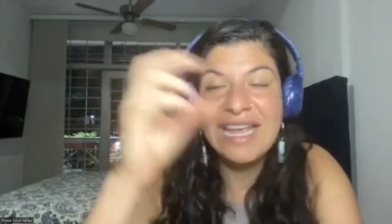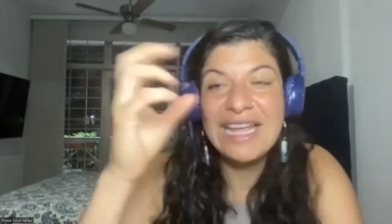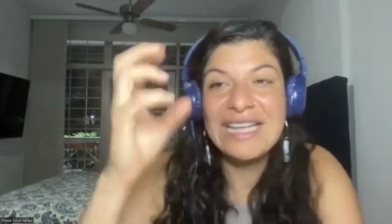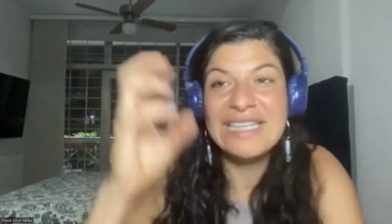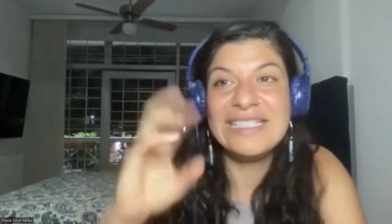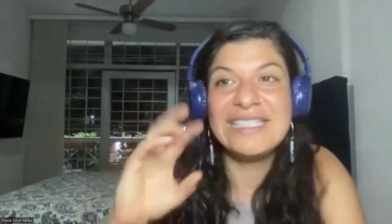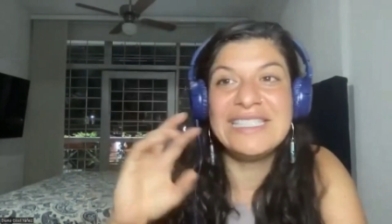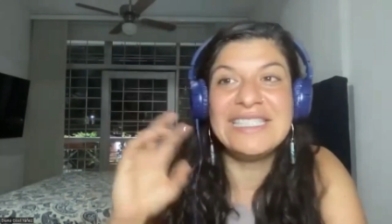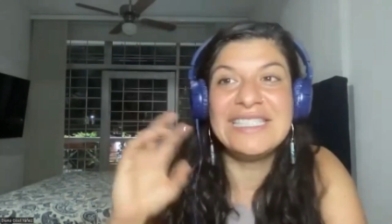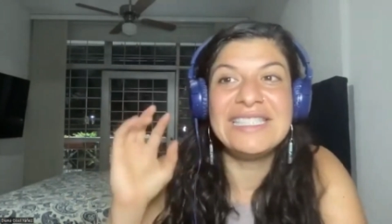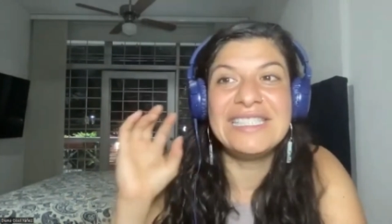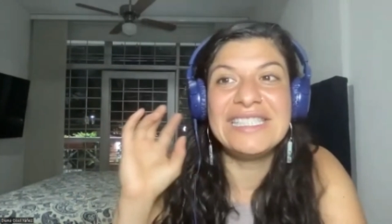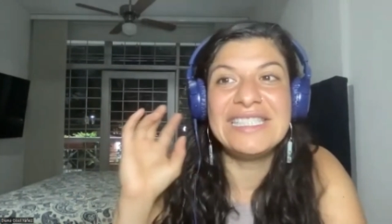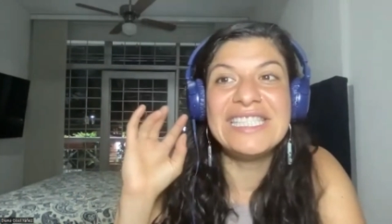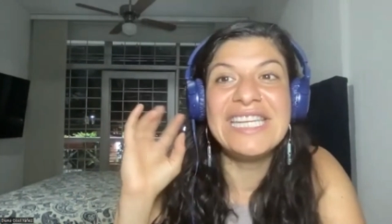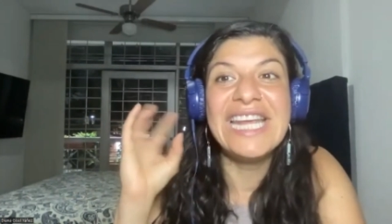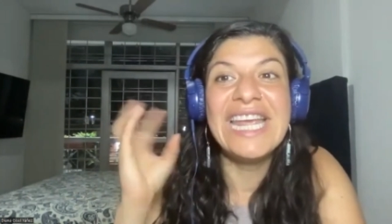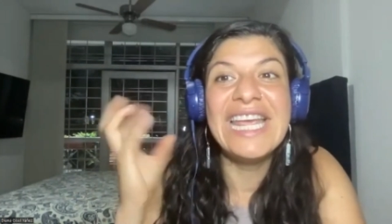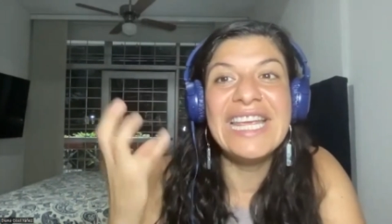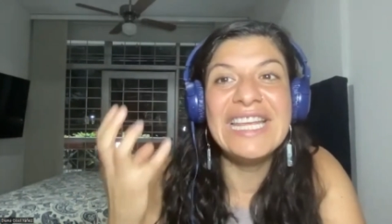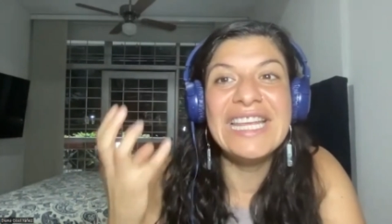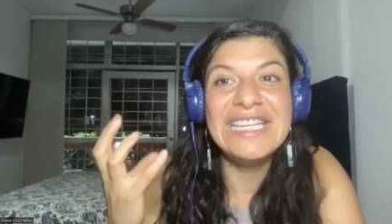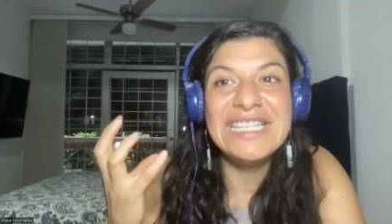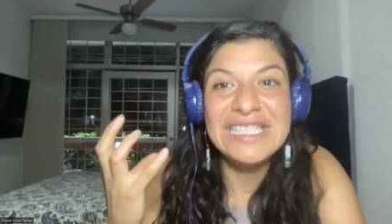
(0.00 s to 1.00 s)
it just
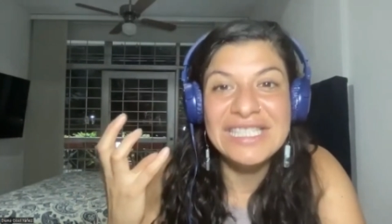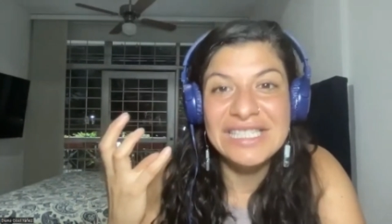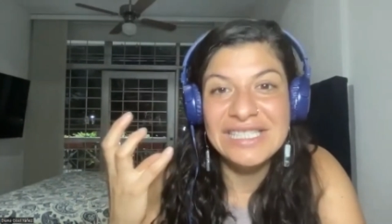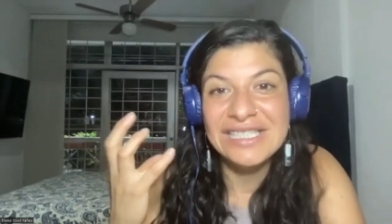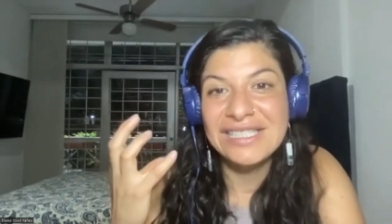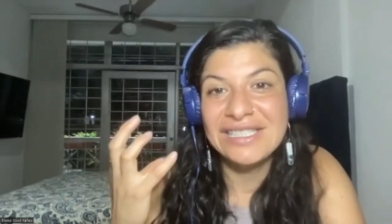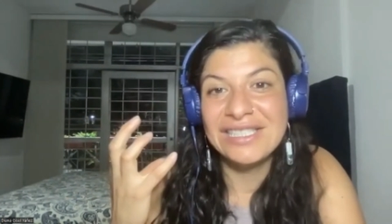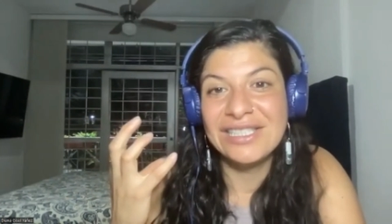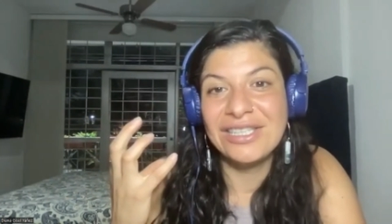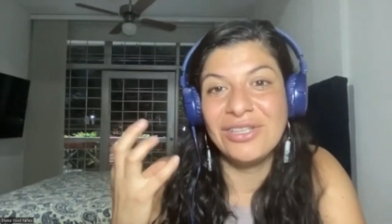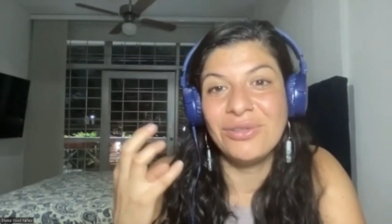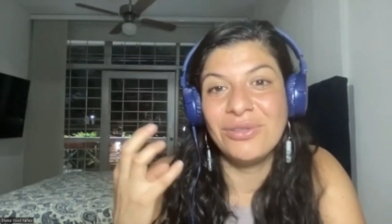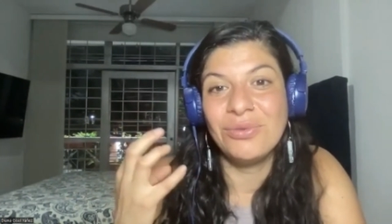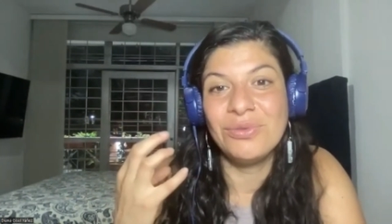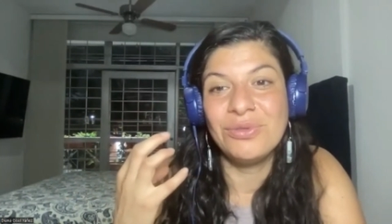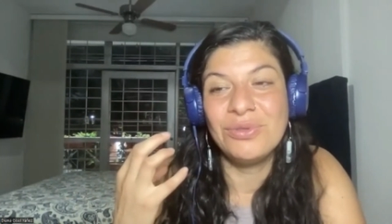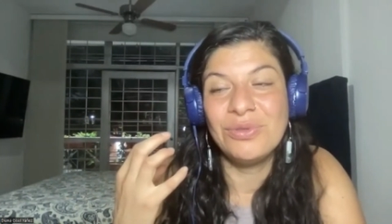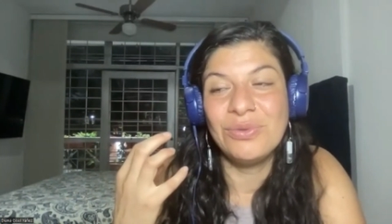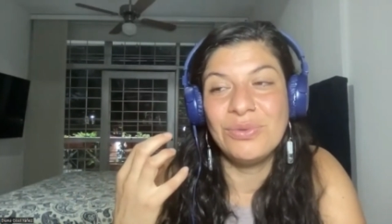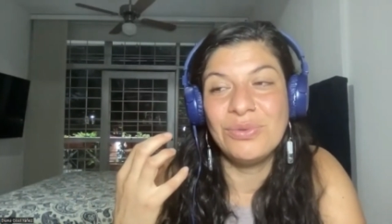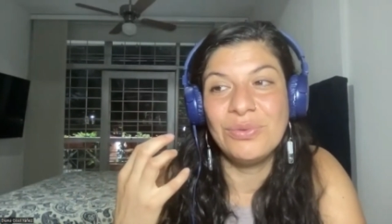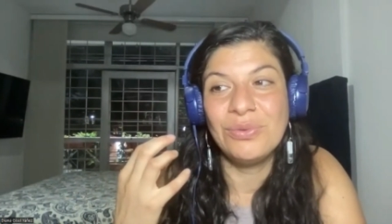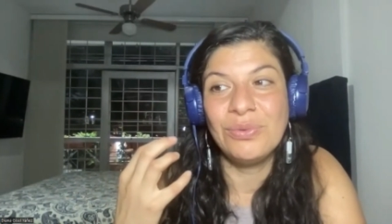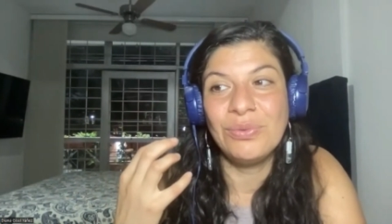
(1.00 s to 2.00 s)
changes you
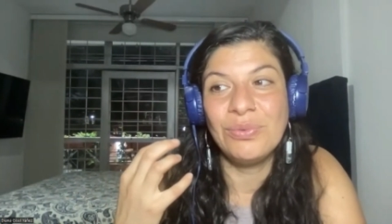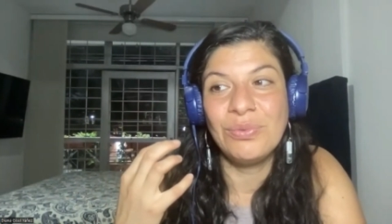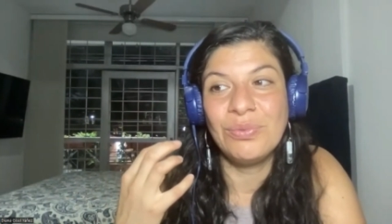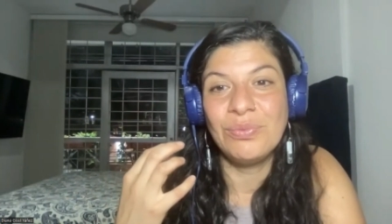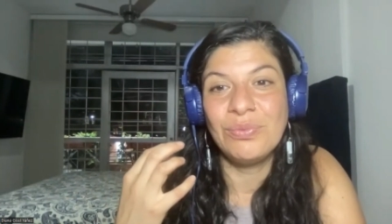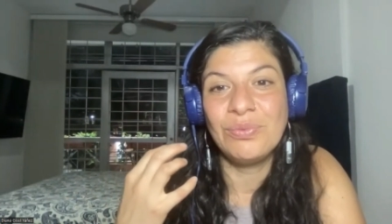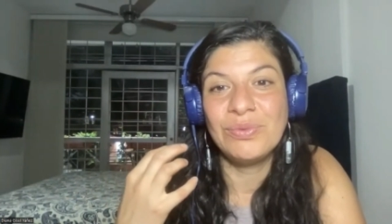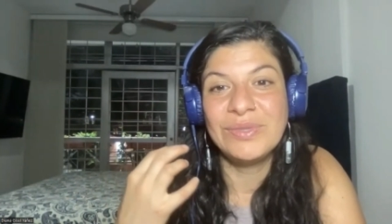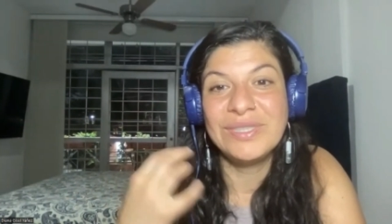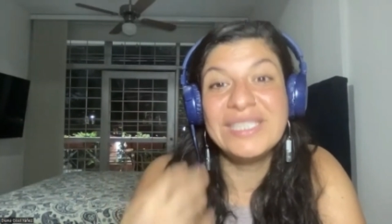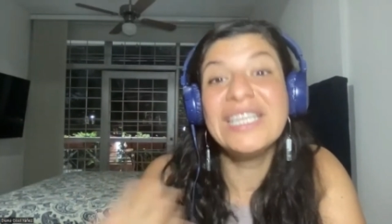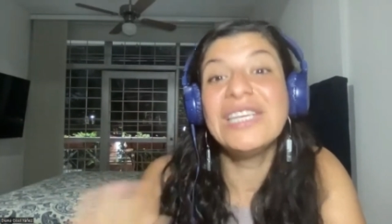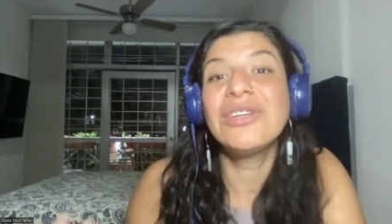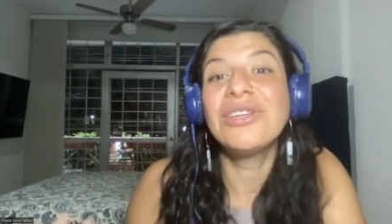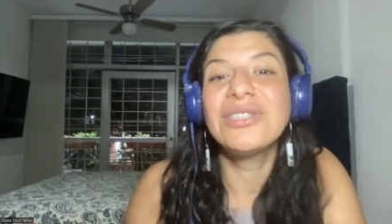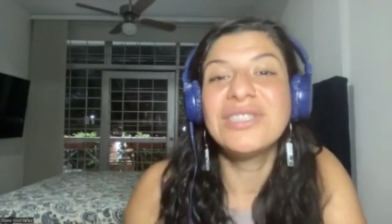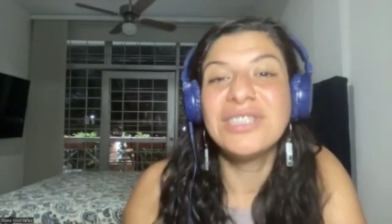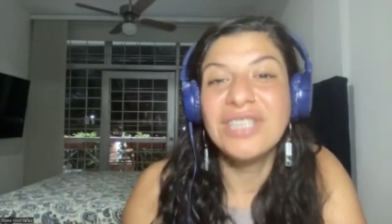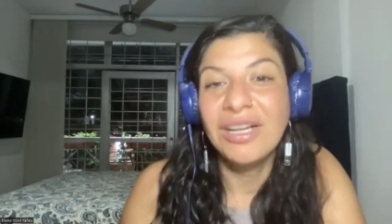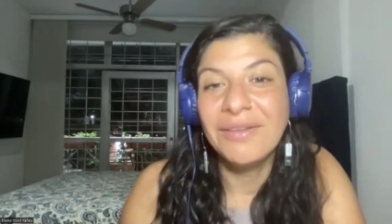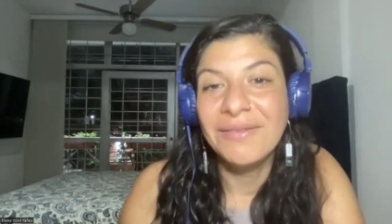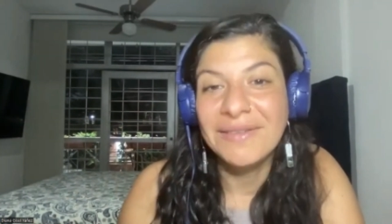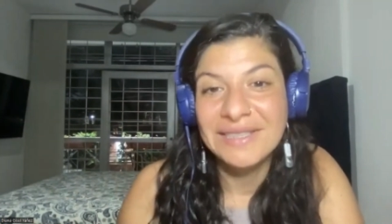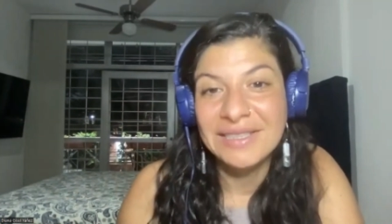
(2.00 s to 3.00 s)
to see
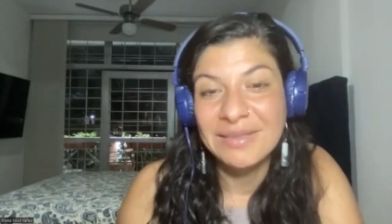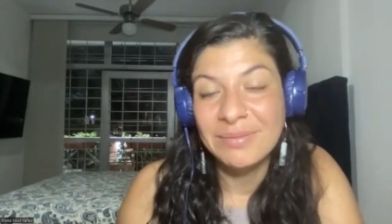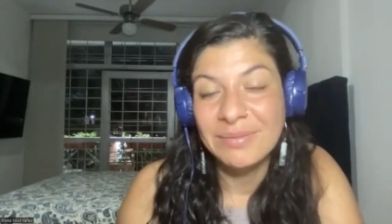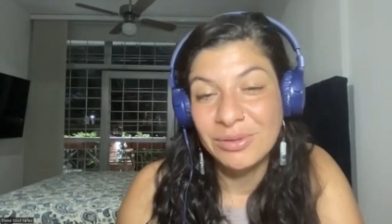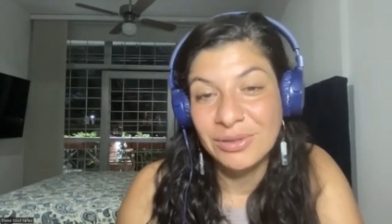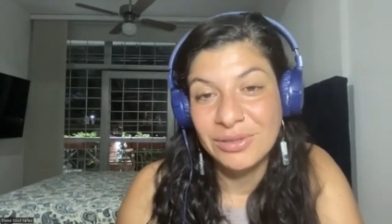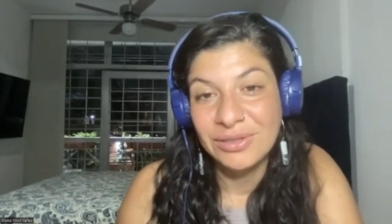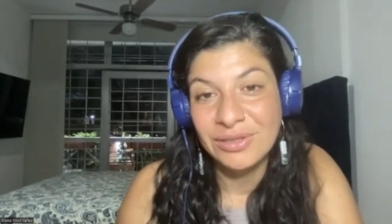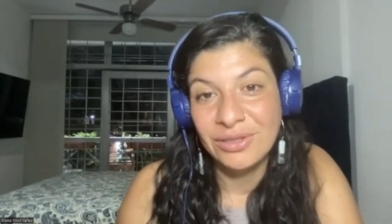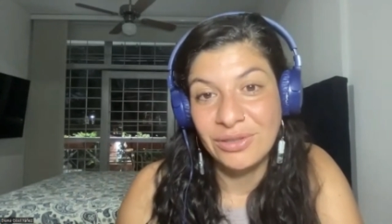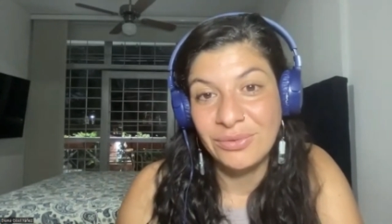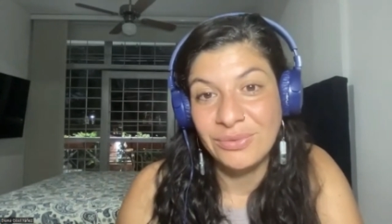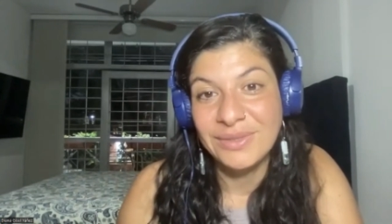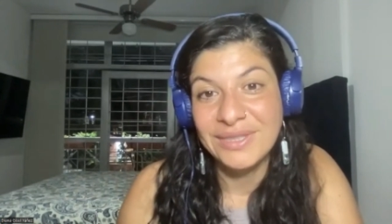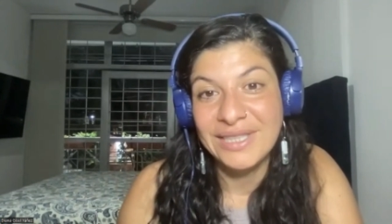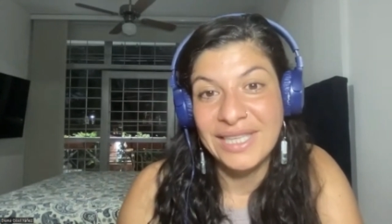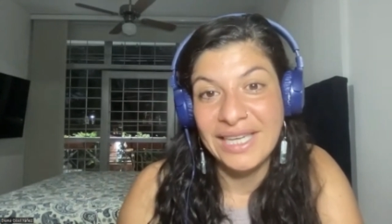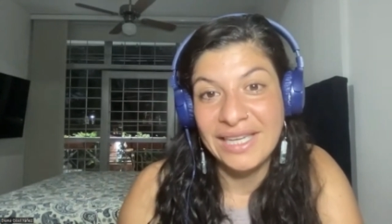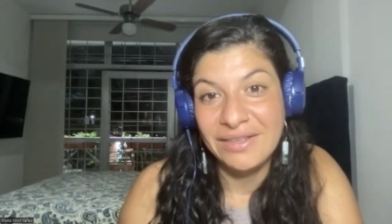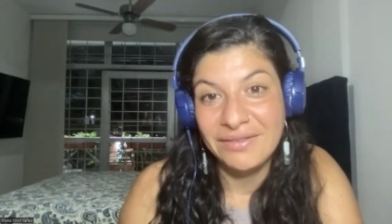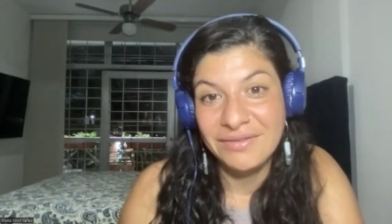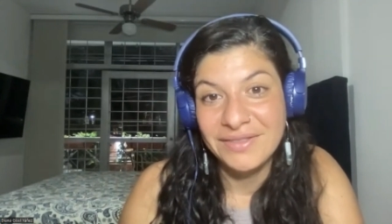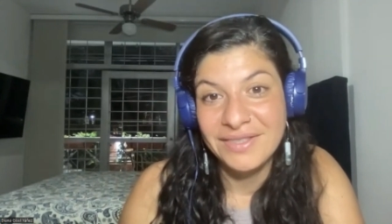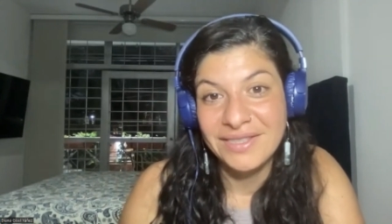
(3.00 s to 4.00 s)
yourself as a person who
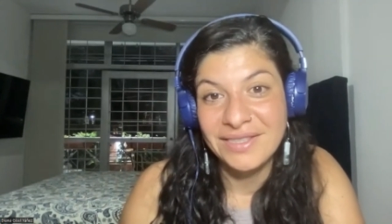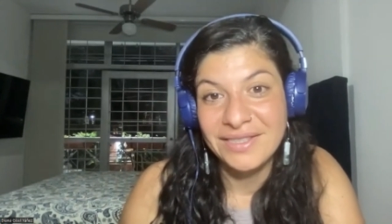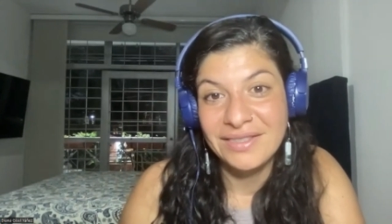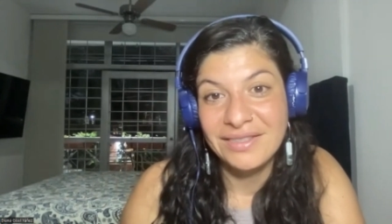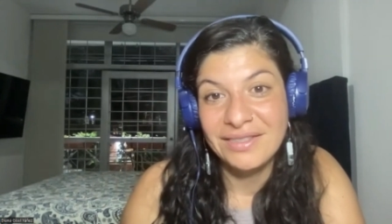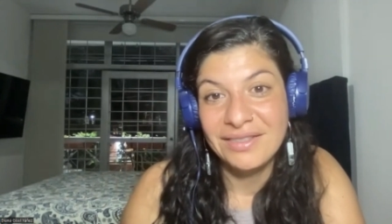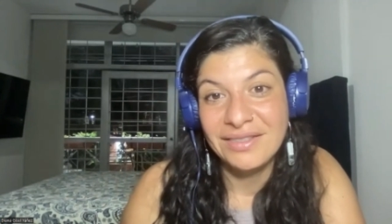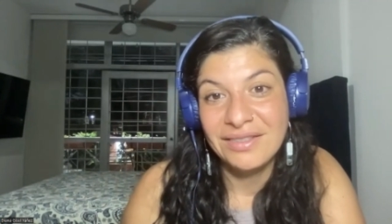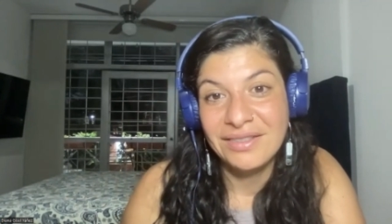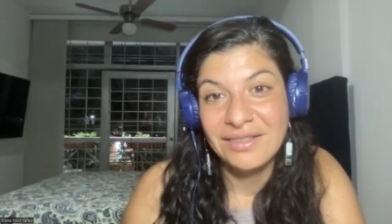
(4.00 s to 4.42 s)
saves.